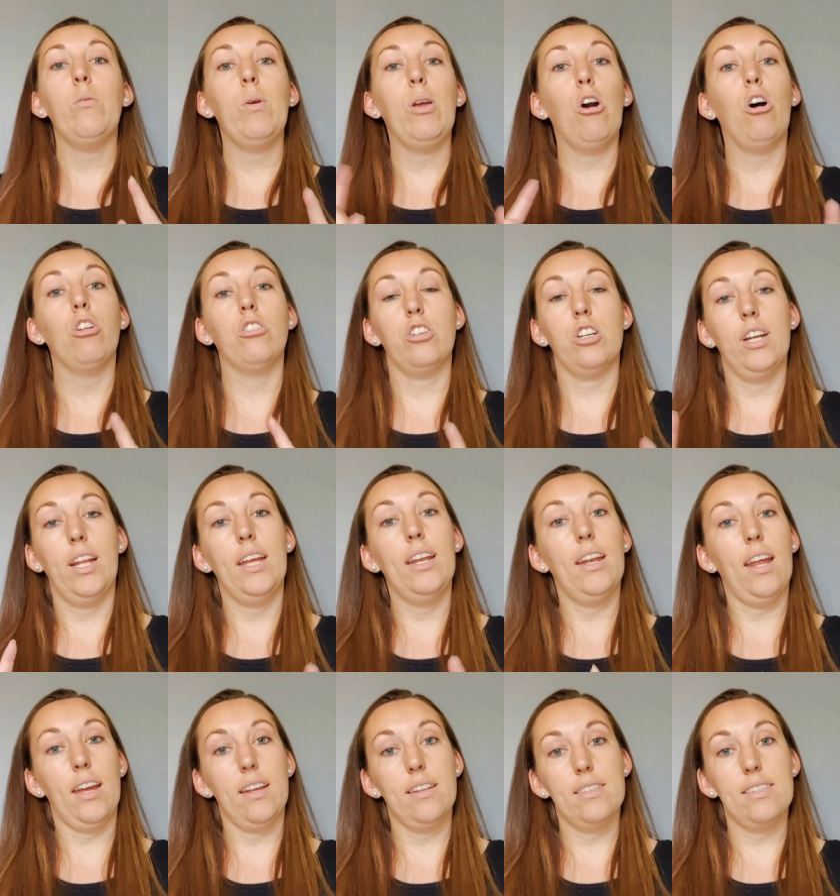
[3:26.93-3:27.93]
And we
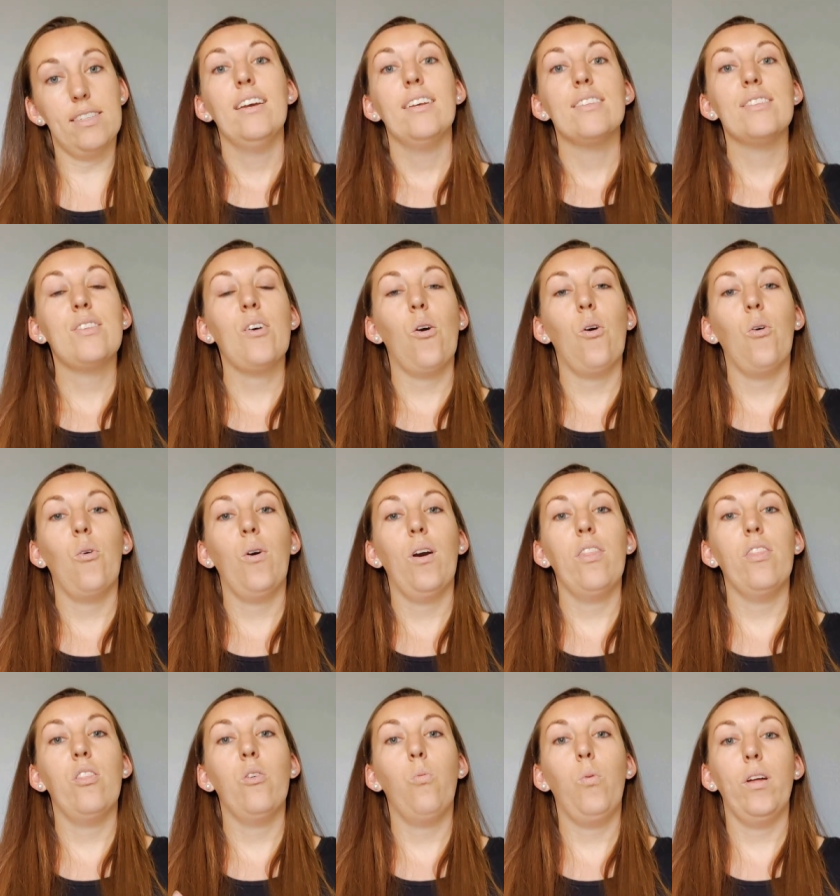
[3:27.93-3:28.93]
alternate nights. So
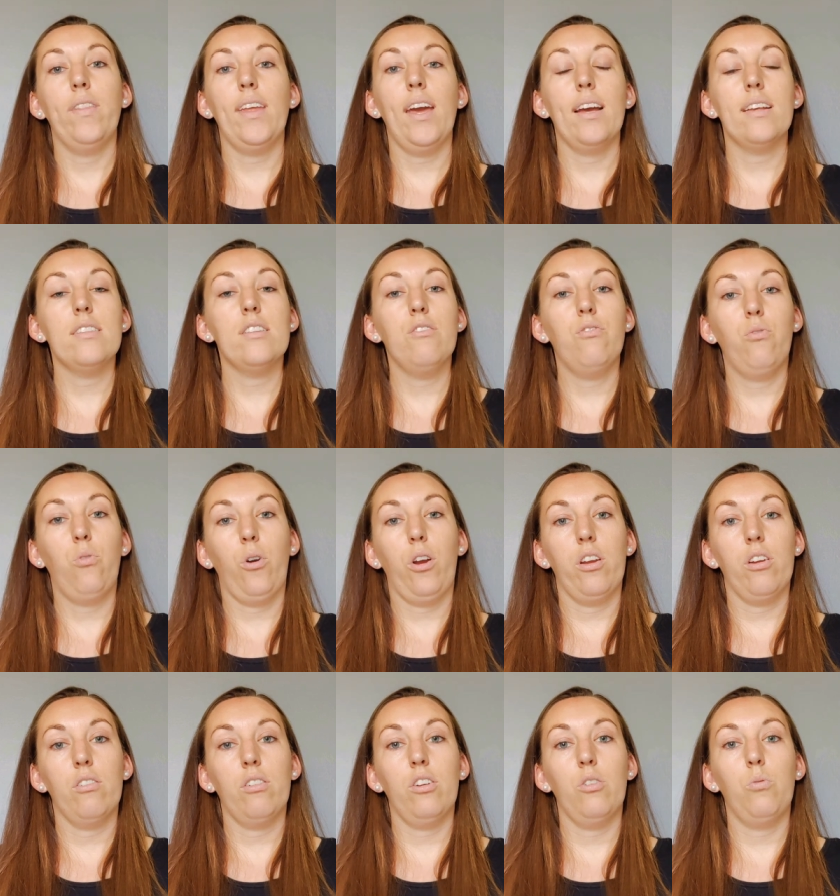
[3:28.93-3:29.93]
the one that has the four
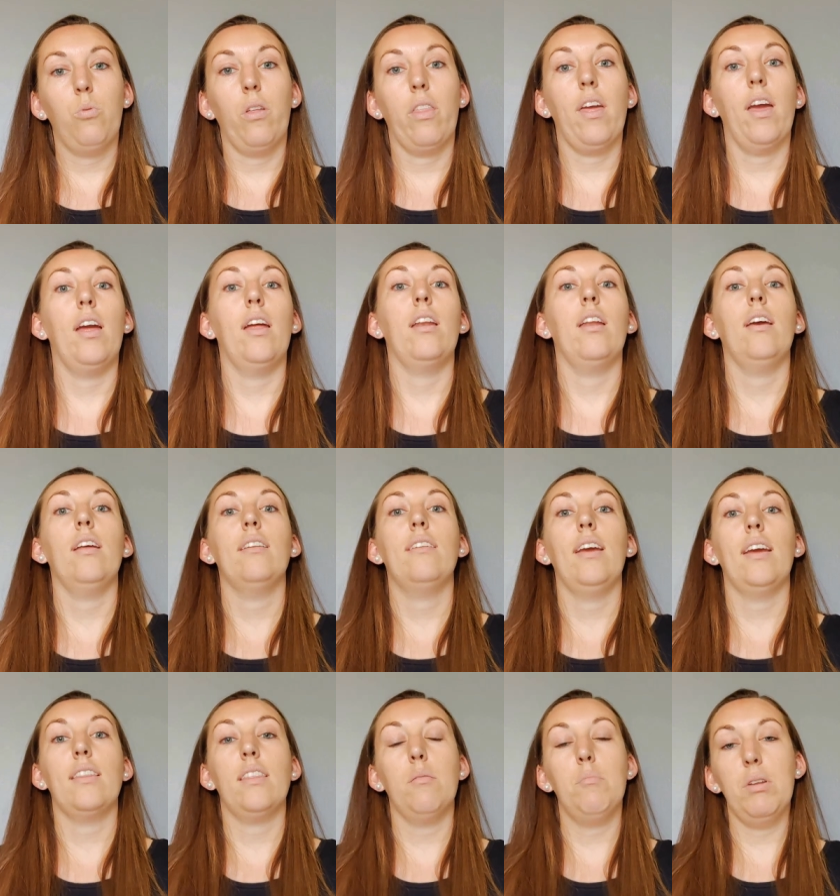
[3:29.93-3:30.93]
year old will then
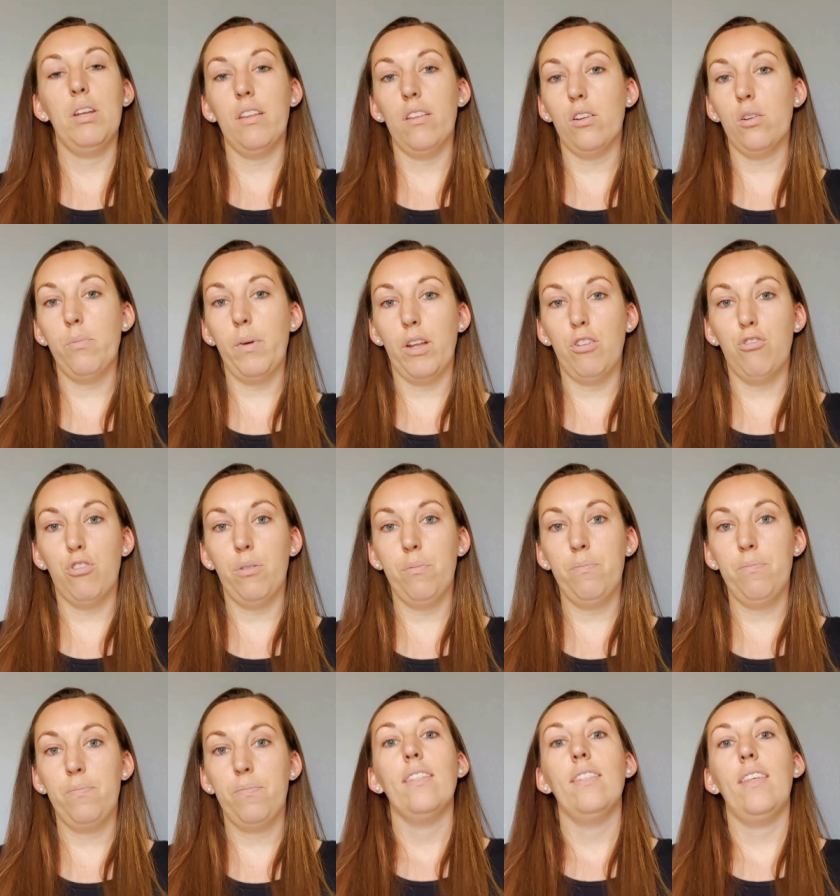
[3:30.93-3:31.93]
take them into their
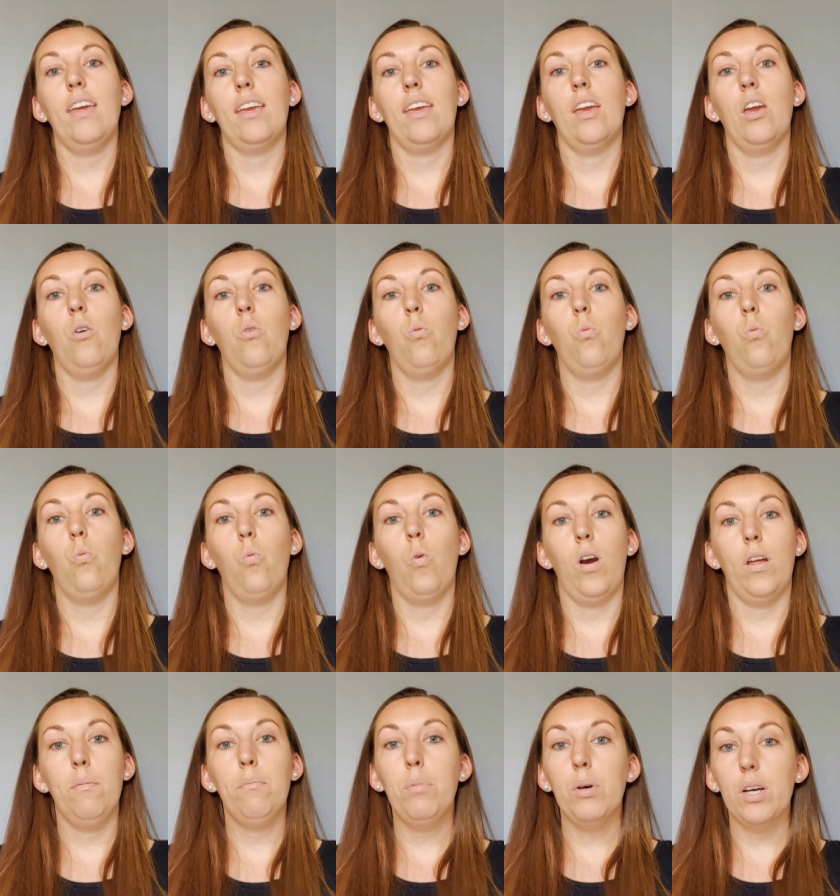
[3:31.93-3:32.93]
bedroom. They get
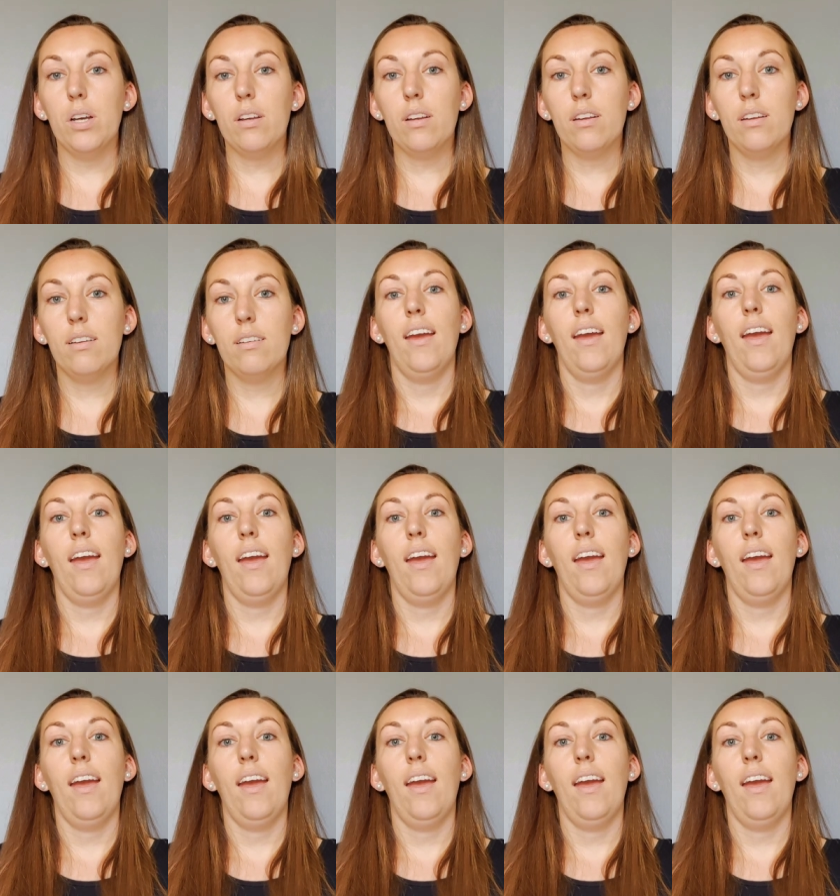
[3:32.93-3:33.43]
one book.